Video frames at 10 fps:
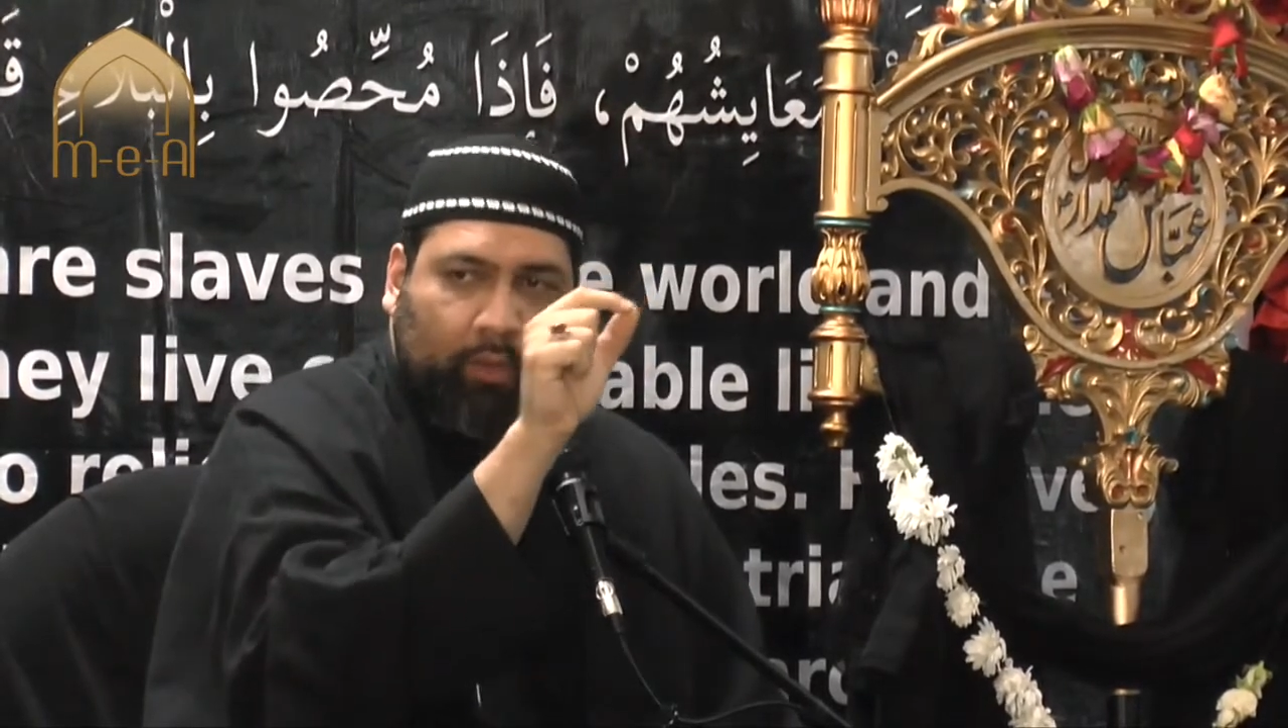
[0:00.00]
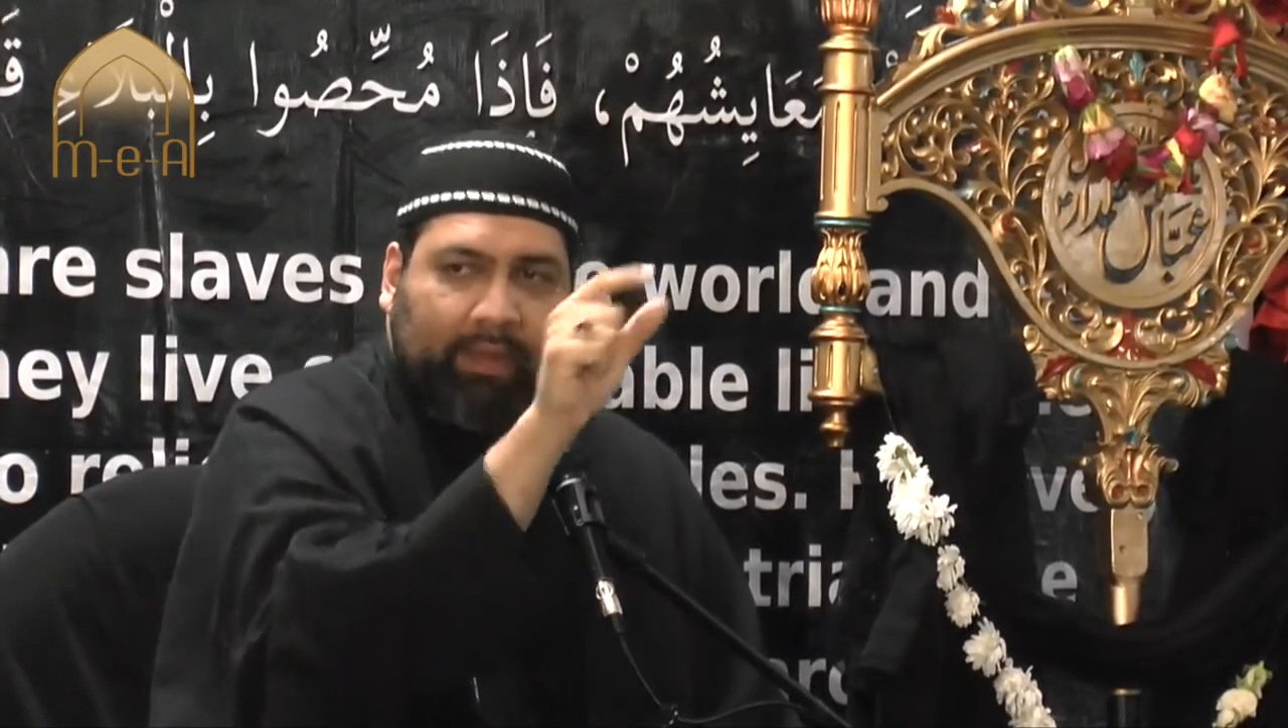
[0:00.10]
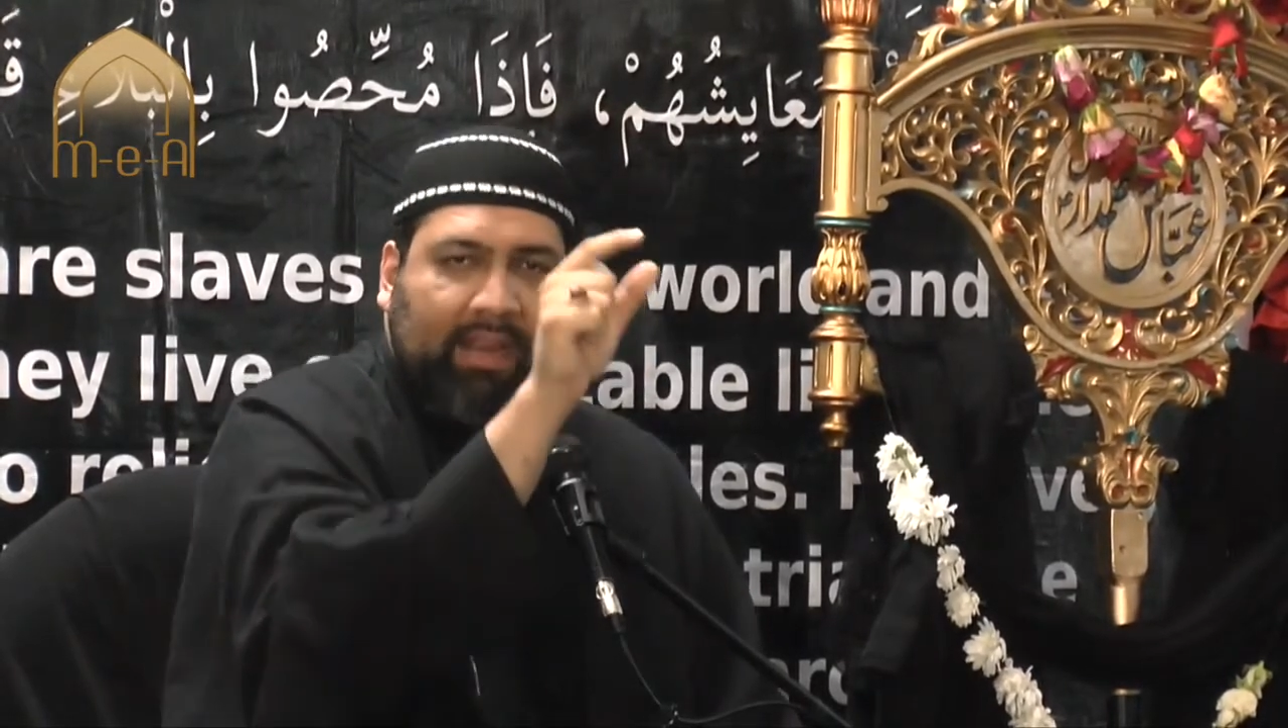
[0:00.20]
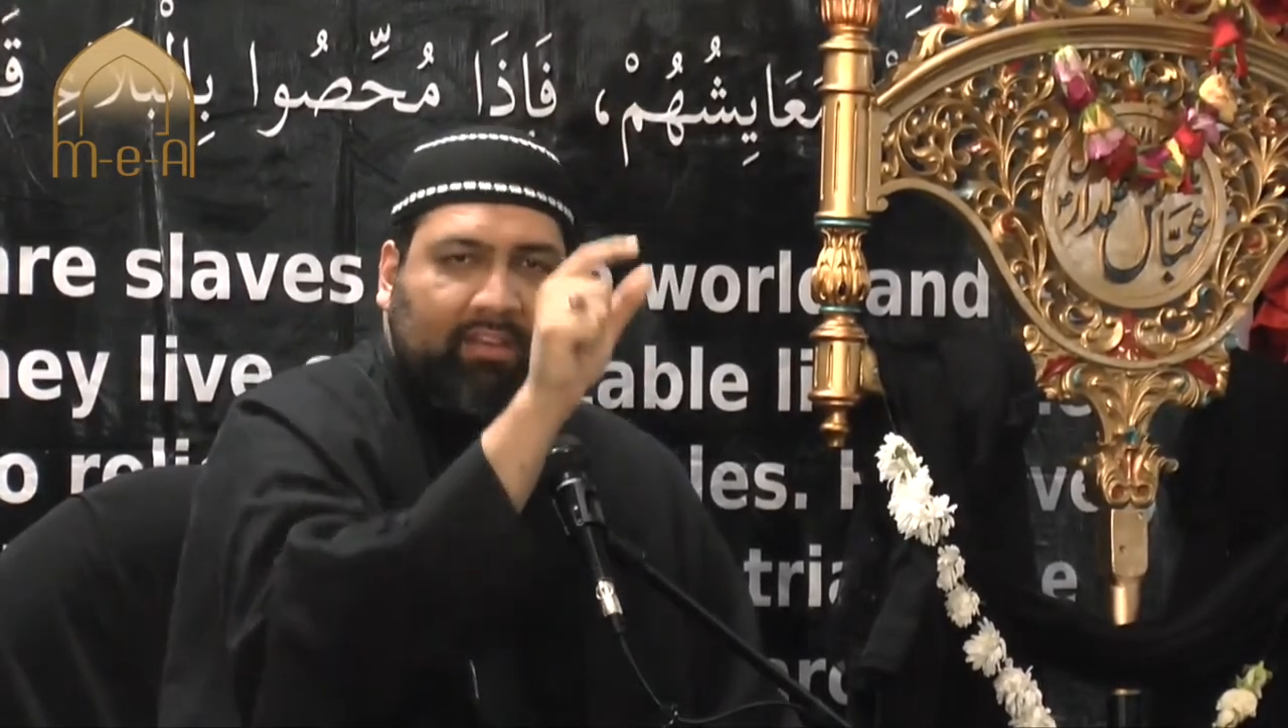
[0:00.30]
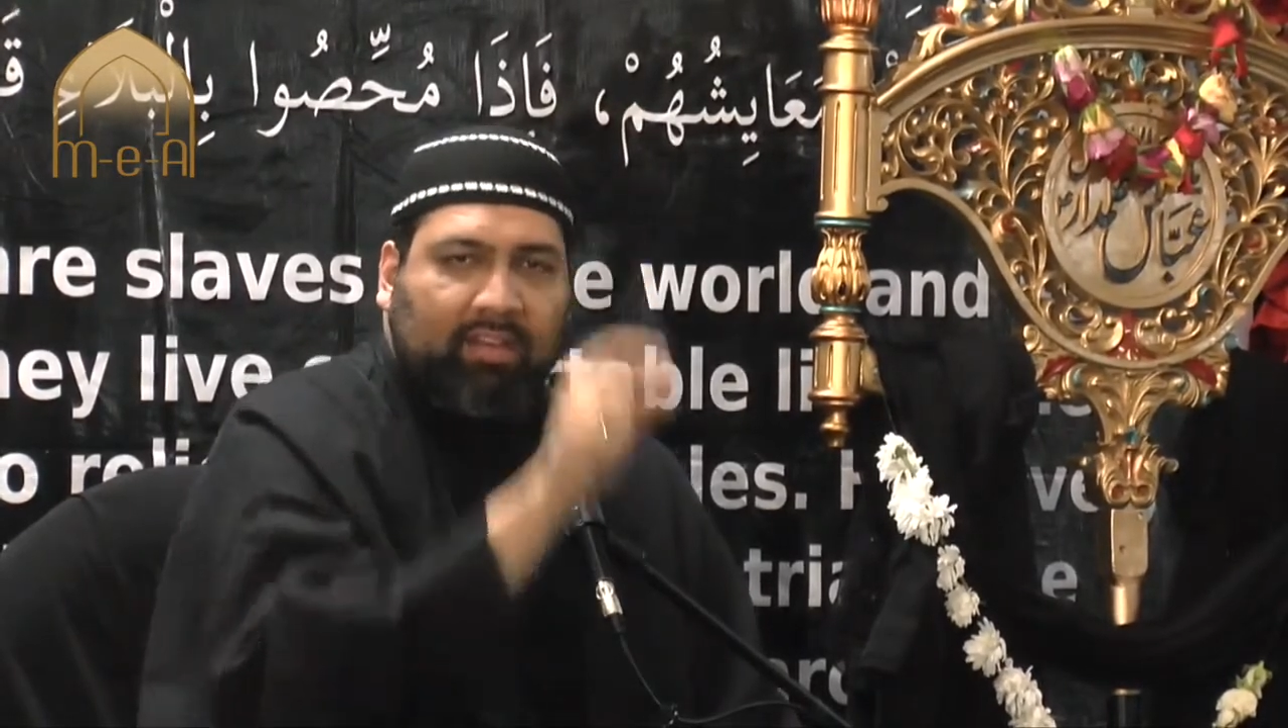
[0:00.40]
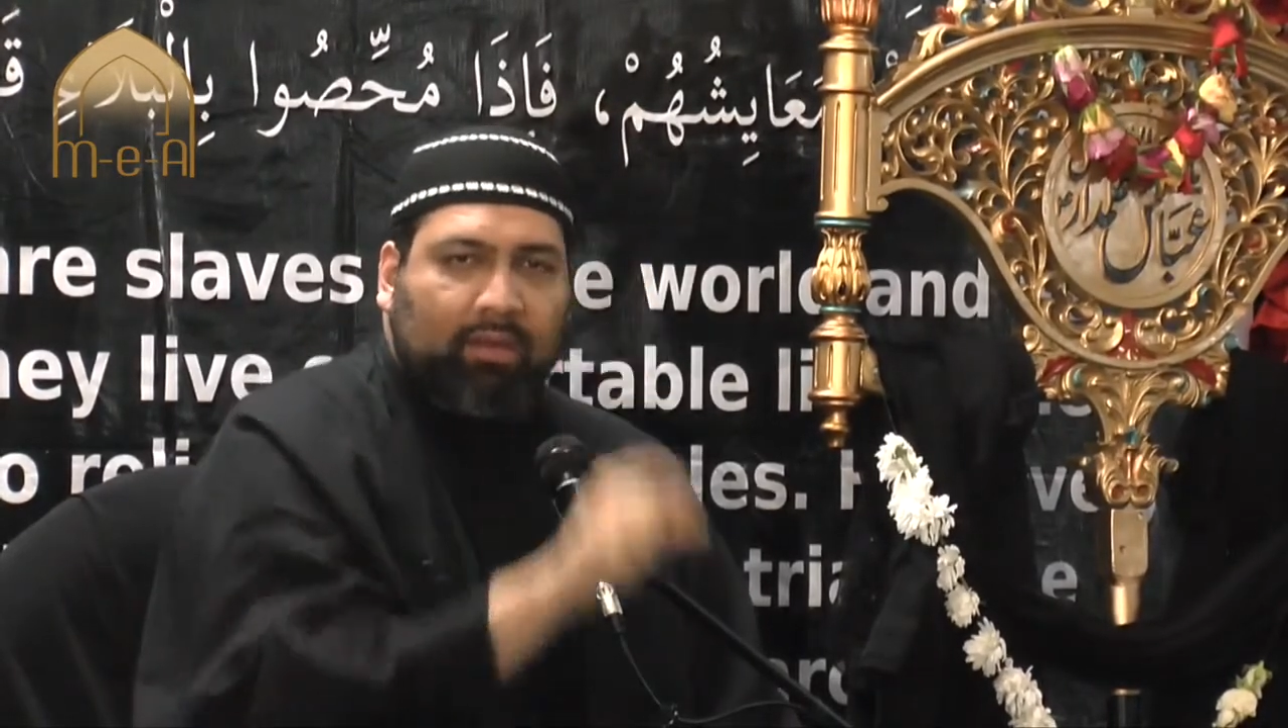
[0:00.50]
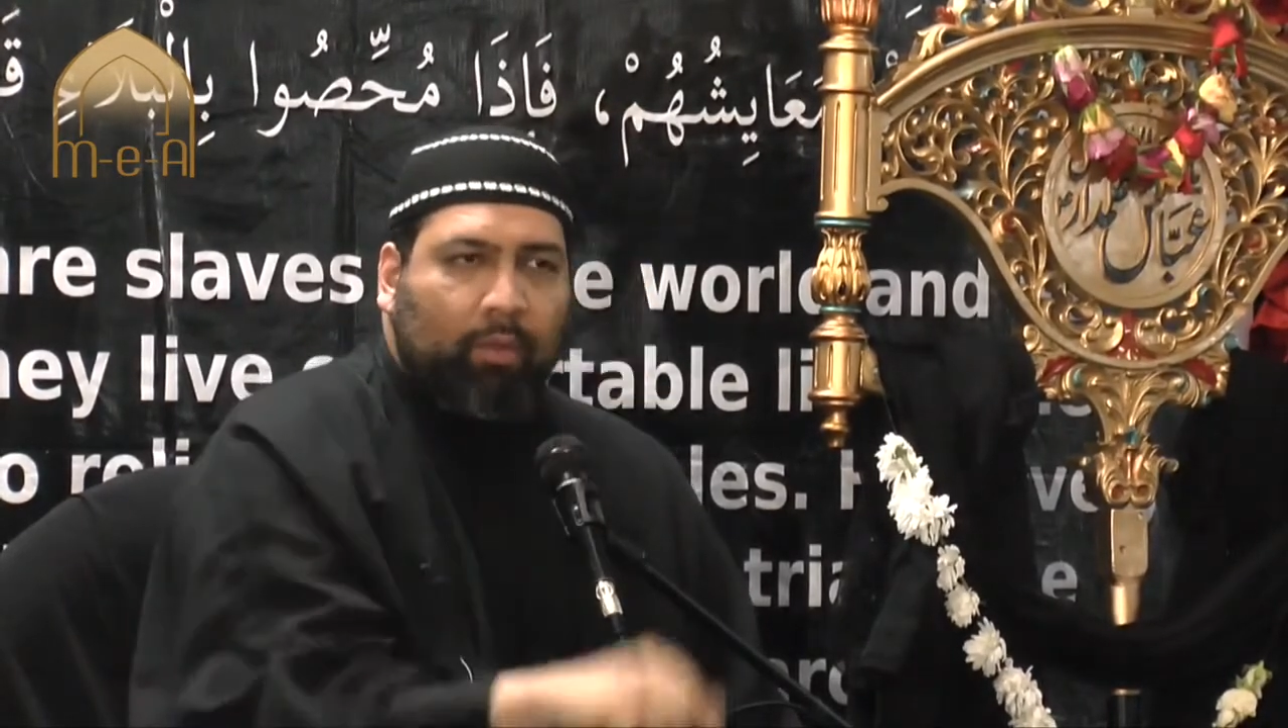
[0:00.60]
created,